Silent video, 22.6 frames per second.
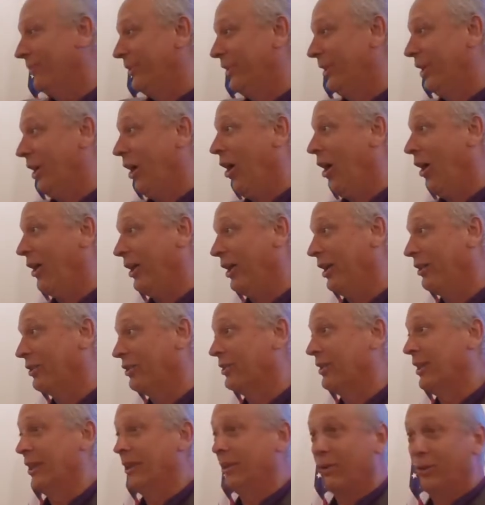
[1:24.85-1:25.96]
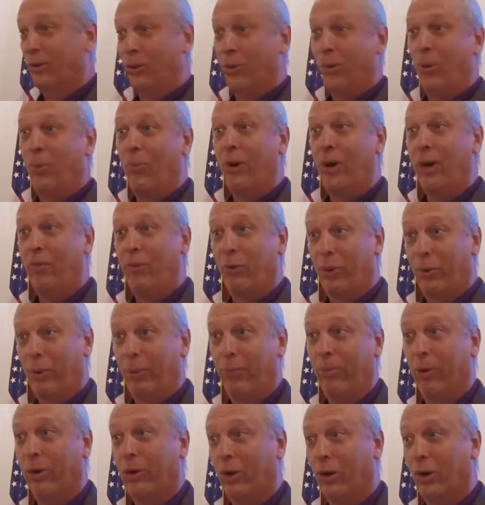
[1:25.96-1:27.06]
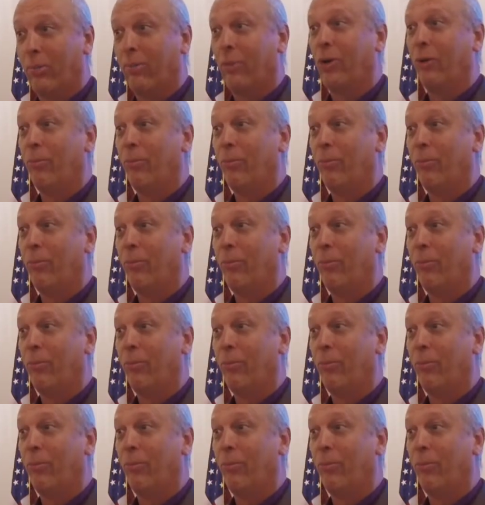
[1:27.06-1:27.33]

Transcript: the audience that or wherever we were going